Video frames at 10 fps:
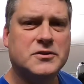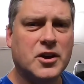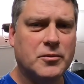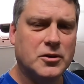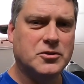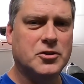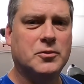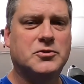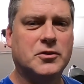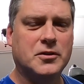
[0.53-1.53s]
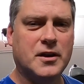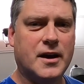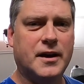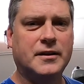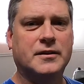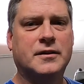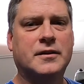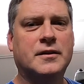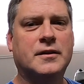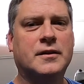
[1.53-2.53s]
What's up, YouTube? So tonight
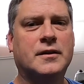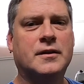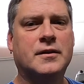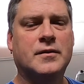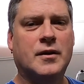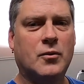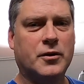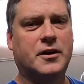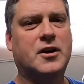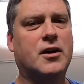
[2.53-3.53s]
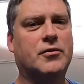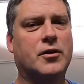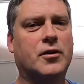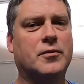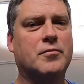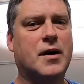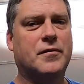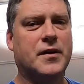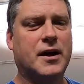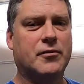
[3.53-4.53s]
I want to cover
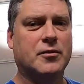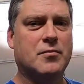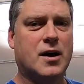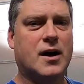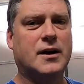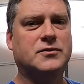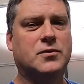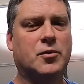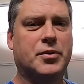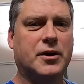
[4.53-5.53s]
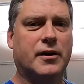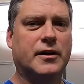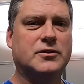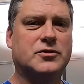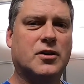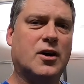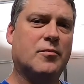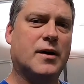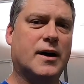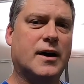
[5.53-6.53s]
my favorite mods for appearance
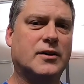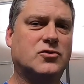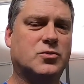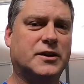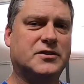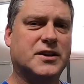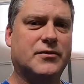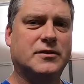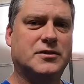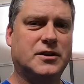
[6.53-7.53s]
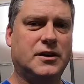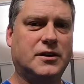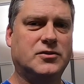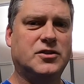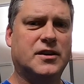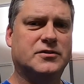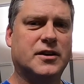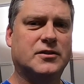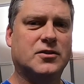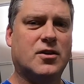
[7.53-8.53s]
on my twenty seventeen G
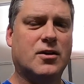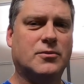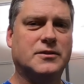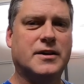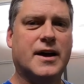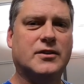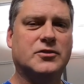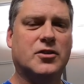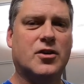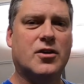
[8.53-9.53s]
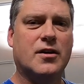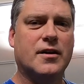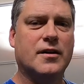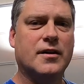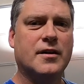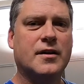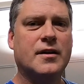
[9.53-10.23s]
S X R one thousand R.